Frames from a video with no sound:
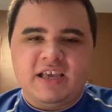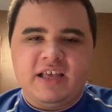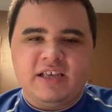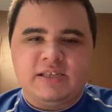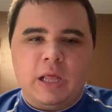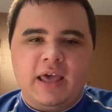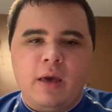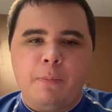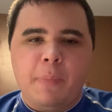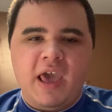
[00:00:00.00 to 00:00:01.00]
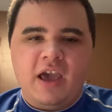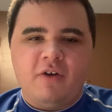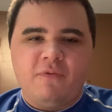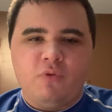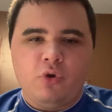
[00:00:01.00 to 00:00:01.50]
It is like a
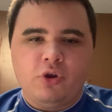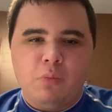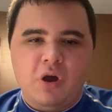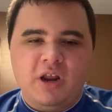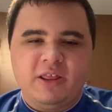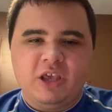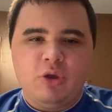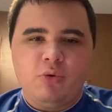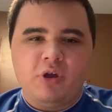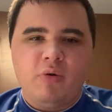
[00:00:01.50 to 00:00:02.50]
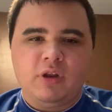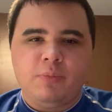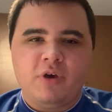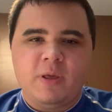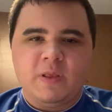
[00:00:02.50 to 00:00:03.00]
bank for your money that you are going to
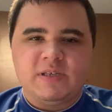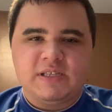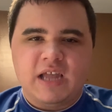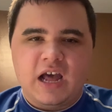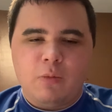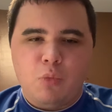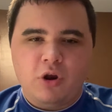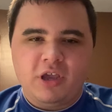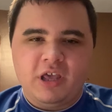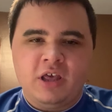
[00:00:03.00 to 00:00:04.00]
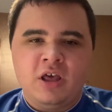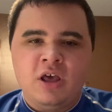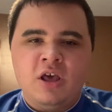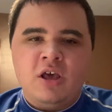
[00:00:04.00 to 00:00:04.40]
put in the stock market.